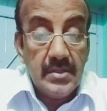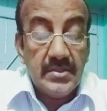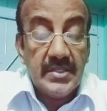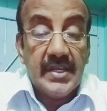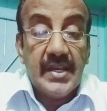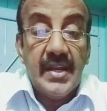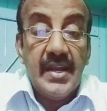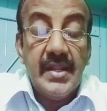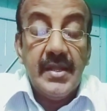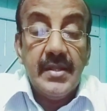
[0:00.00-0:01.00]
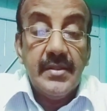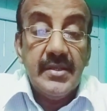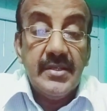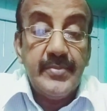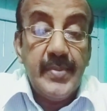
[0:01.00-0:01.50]
Secondly,
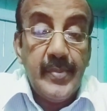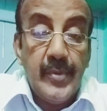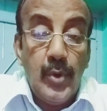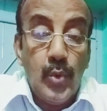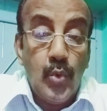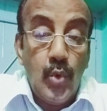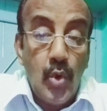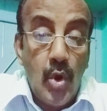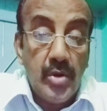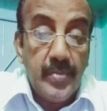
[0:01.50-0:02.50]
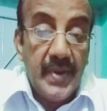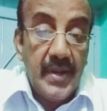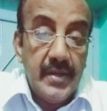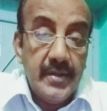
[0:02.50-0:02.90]
these people look normal.